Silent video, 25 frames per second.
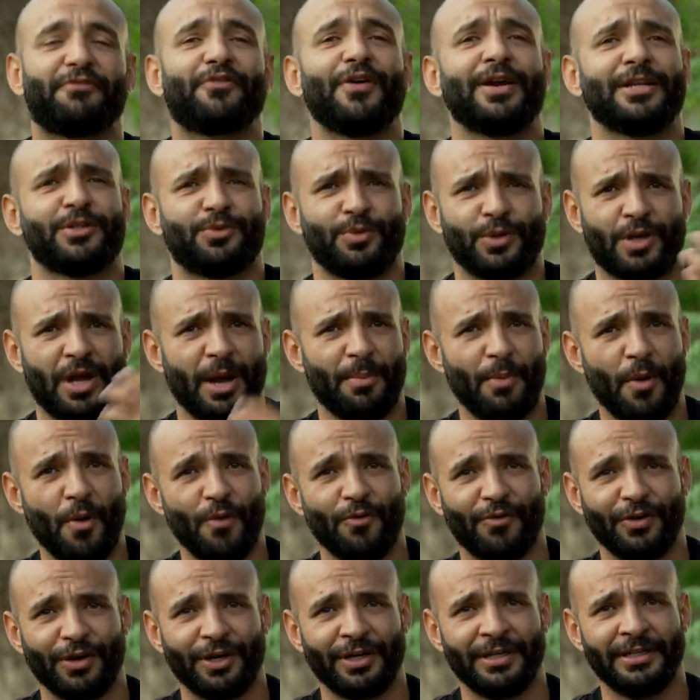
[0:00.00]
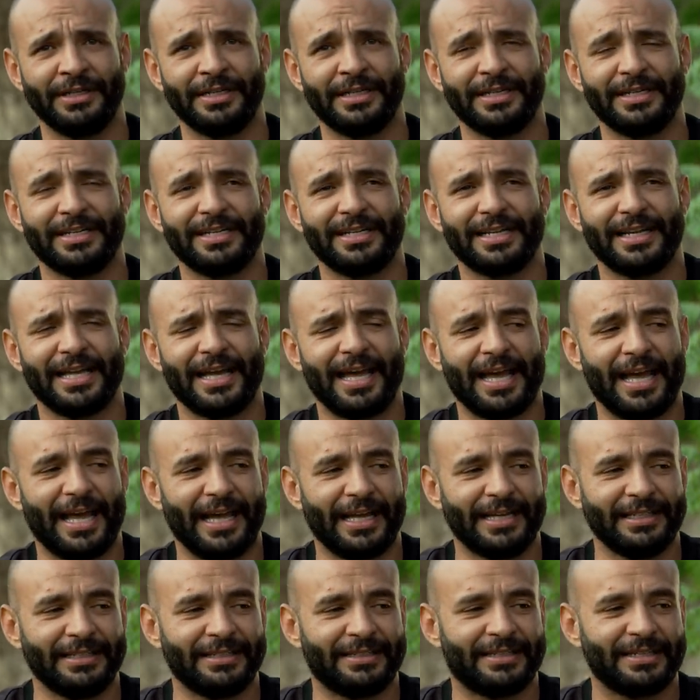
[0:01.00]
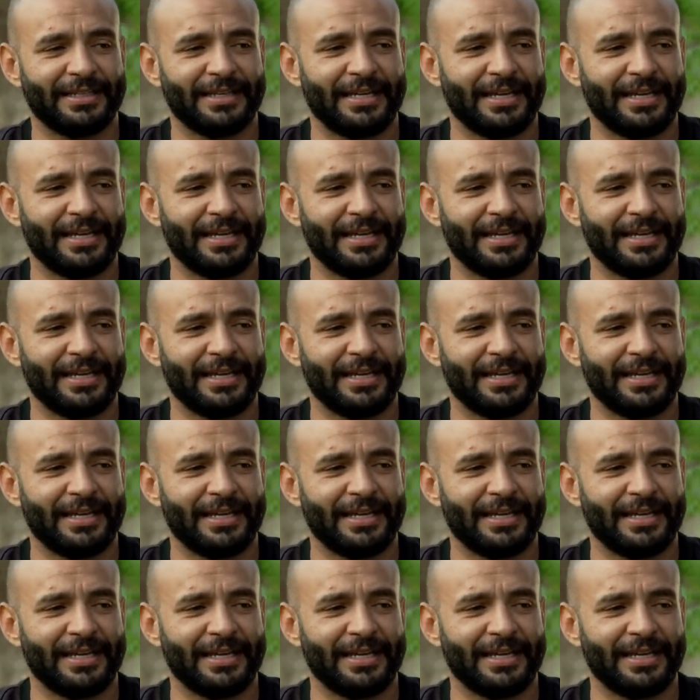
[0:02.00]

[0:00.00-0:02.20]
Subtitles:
friends would come over, and